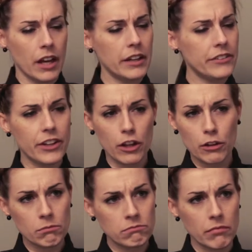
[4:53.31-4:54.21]
I didn't tell
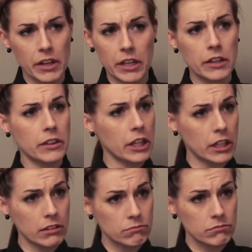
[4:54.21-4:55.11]
them
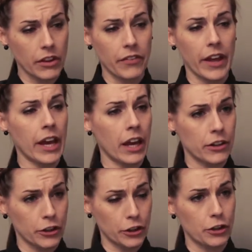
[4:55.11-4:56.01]
anything that they
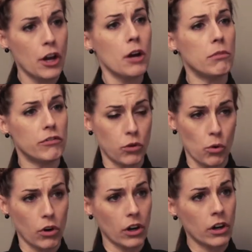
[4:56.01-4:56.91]
hadn't heard
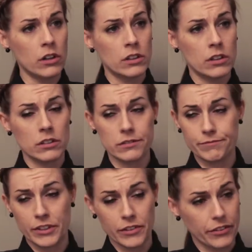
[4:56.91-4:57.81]
before,
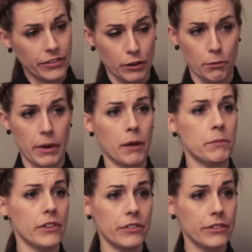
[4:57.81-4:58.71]
unless they were
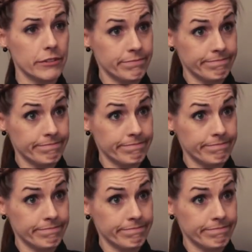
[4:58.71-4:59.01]
Baptist.